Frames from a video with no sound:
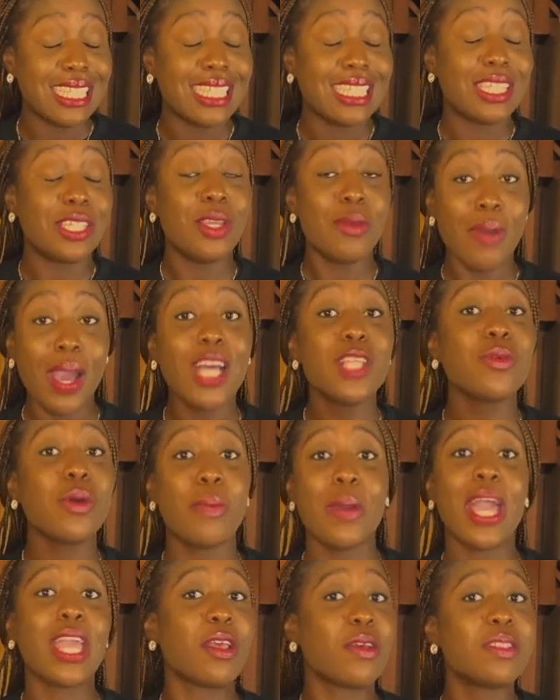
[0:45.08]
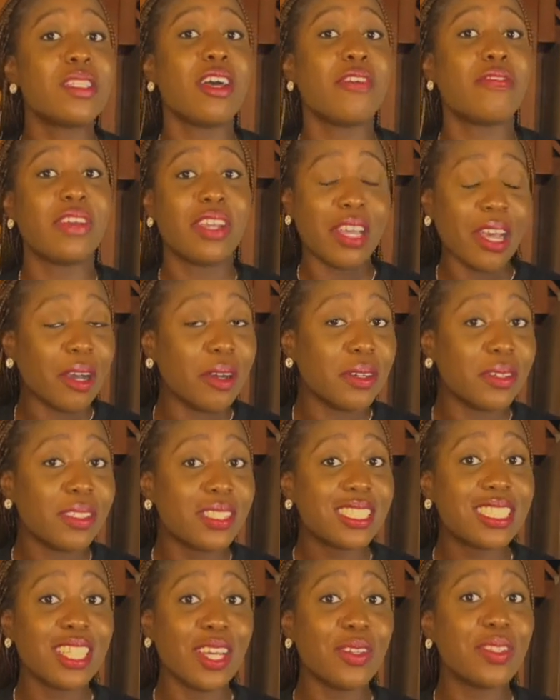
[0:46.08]
you might as well pack yourself and go.
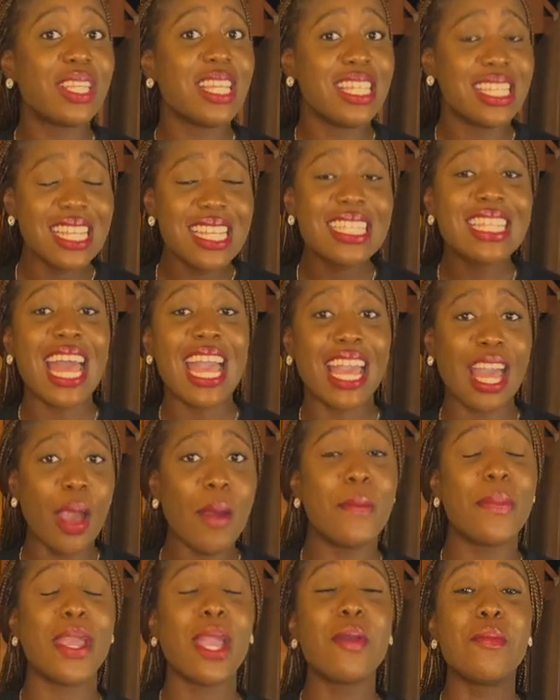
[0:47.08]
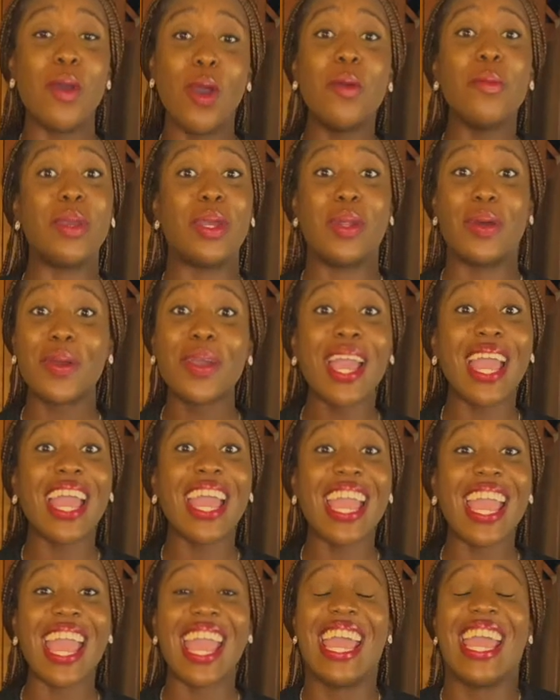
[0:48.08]
So this is like a big moment,
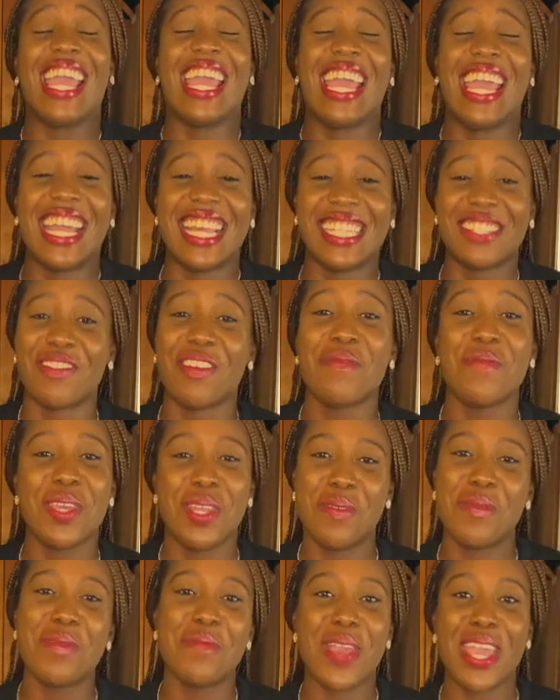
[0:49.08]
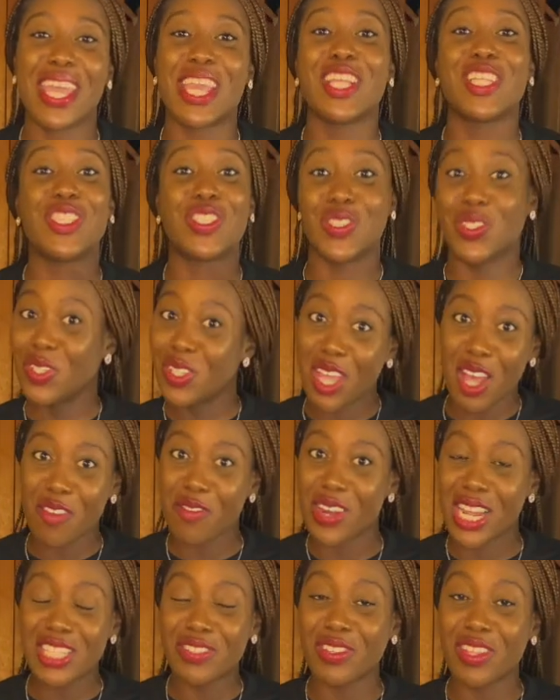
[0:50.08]
okay? And for me to be making jollof
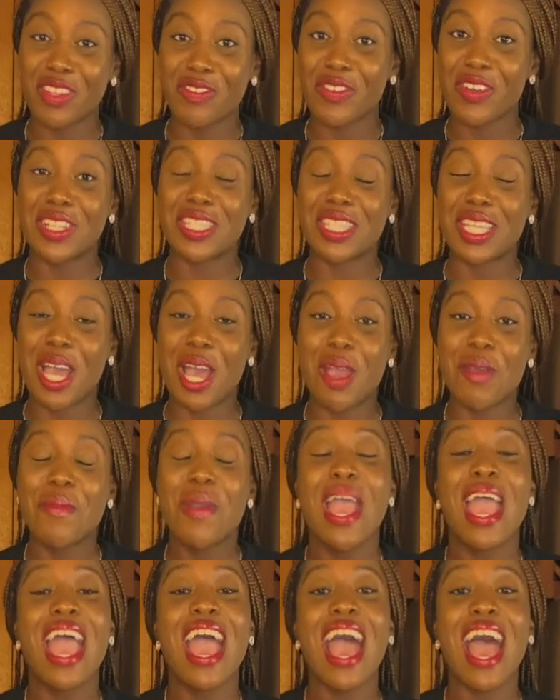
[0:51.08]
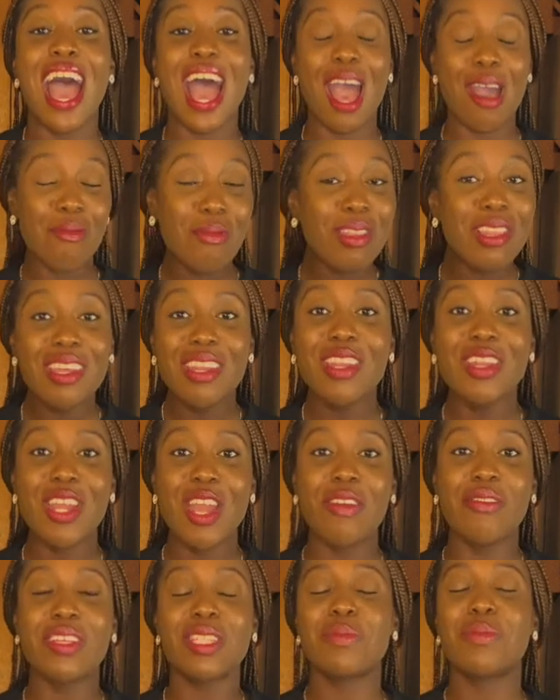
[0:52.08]
rice for the first time, I'm a little
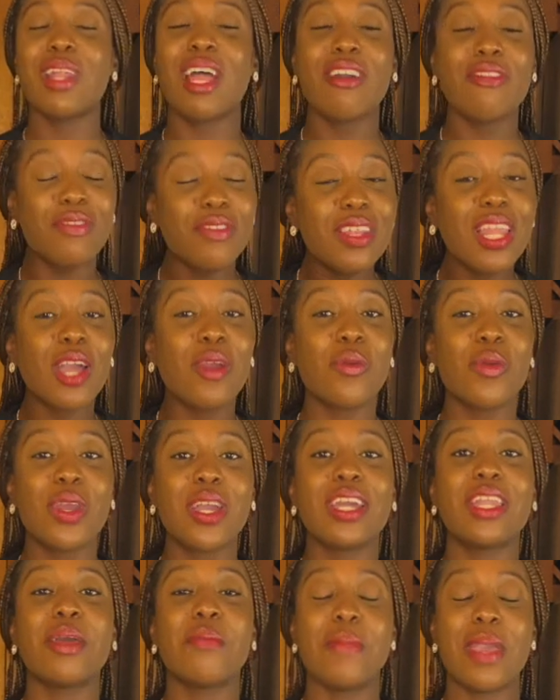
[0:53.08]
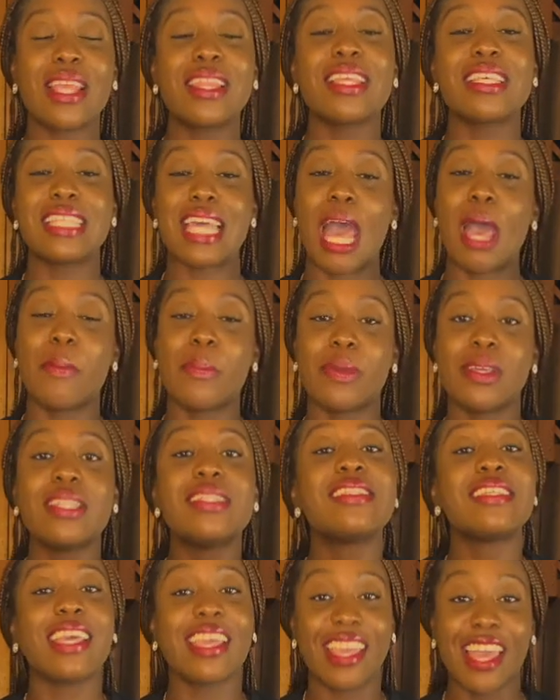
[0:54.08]
nervous, but I feel like we're gonna make this happen
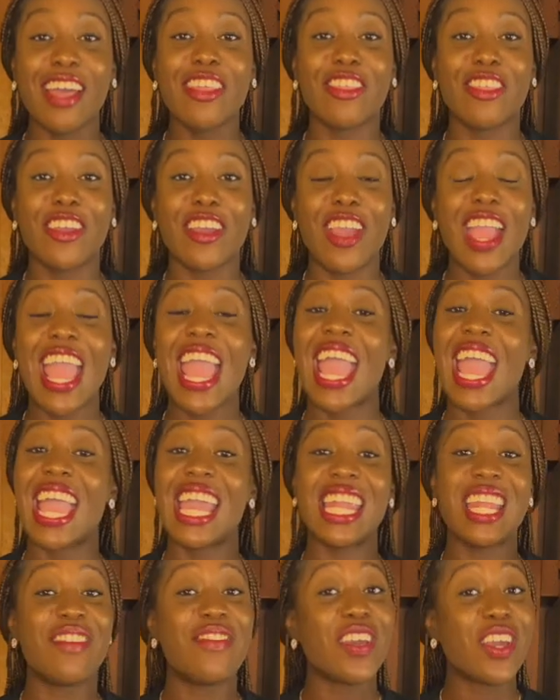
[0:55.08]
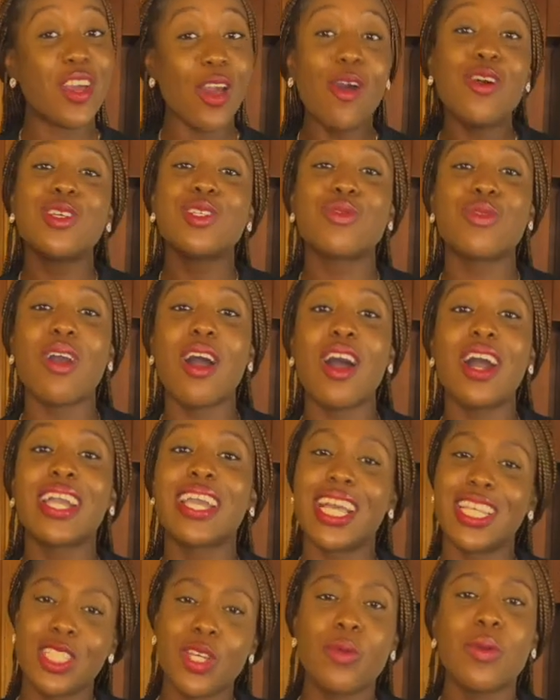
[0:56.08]
together. And if it goes wrong,
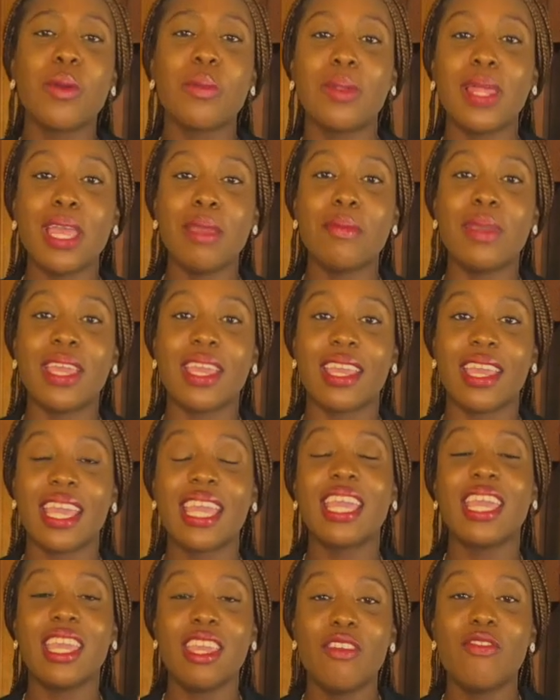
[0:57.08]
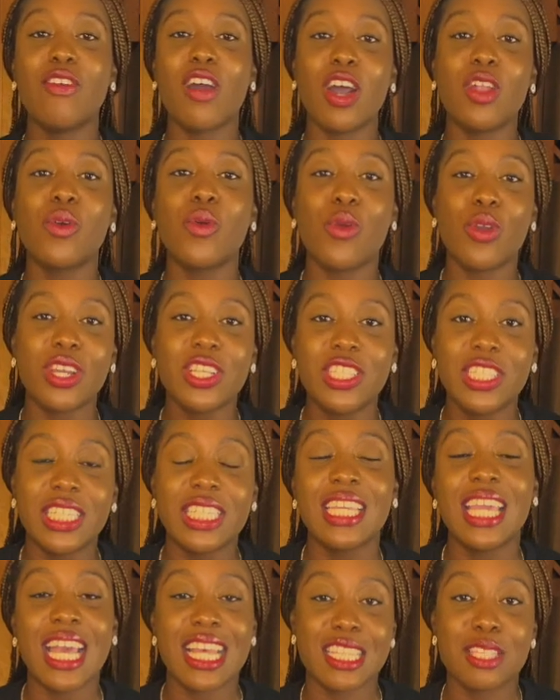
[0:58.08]
guess who we're blaming? Yvonne Orji.
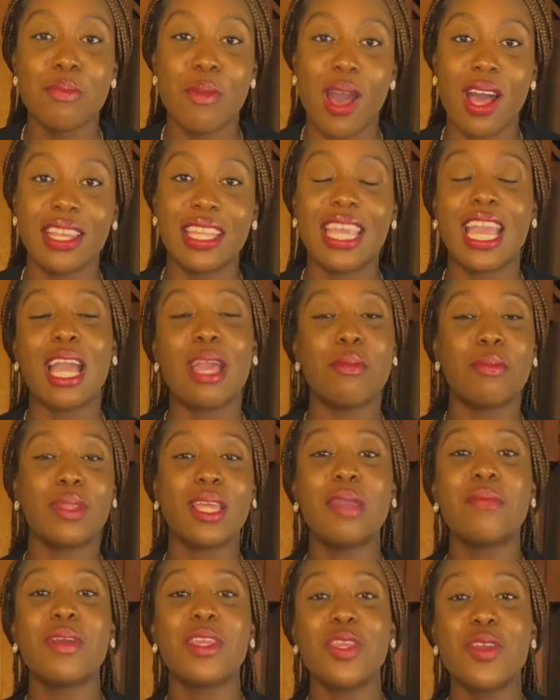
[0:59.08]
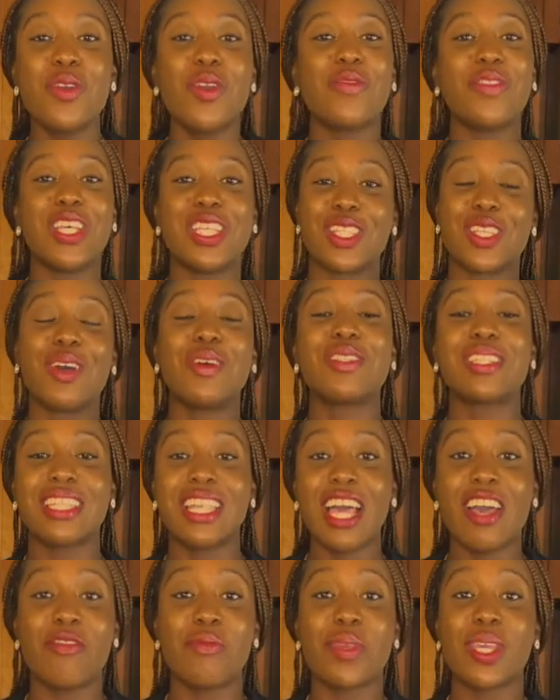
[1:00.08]
Yes, Molly, I'm blaming you if this goes
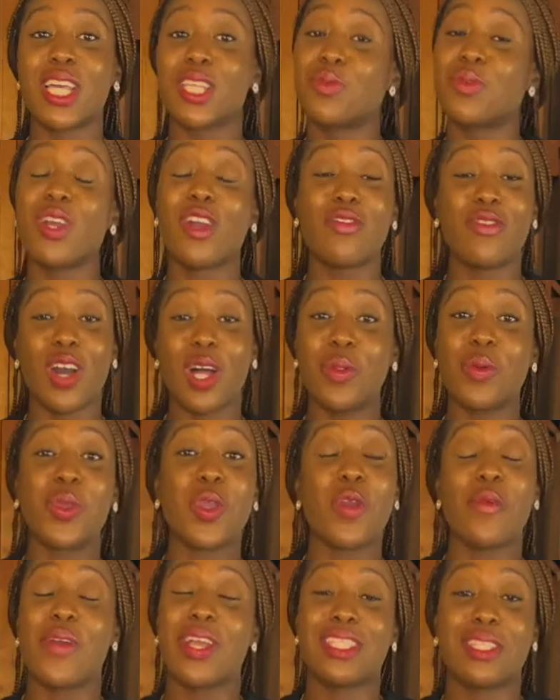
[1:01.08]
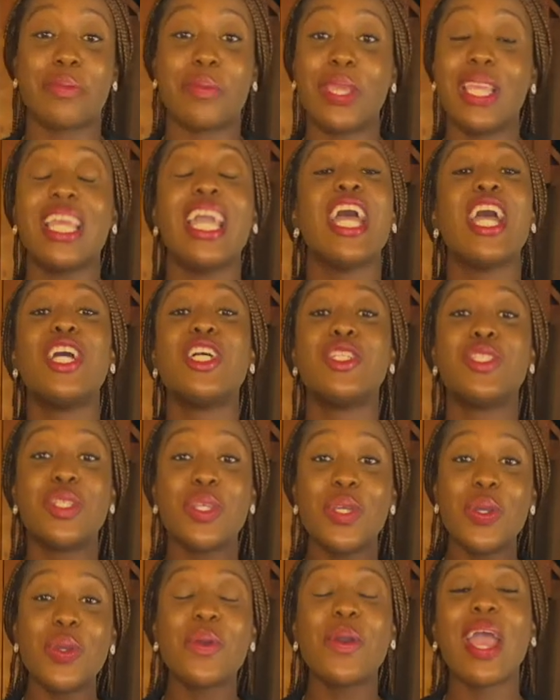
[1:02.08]
left because we're following your recipe
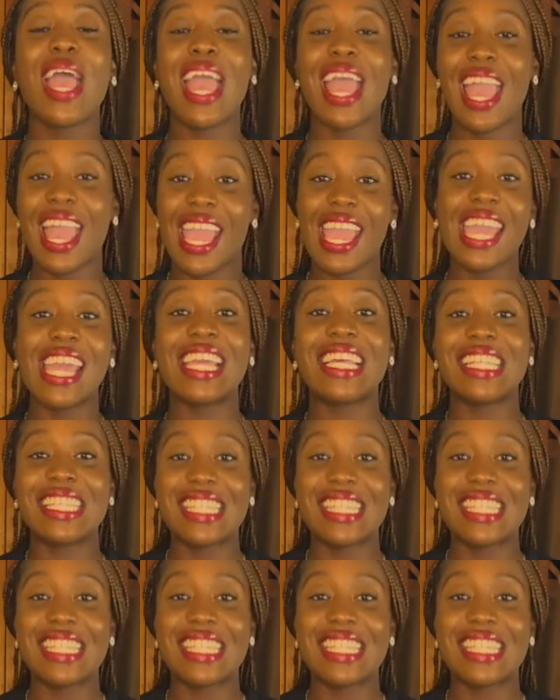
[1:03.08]
to a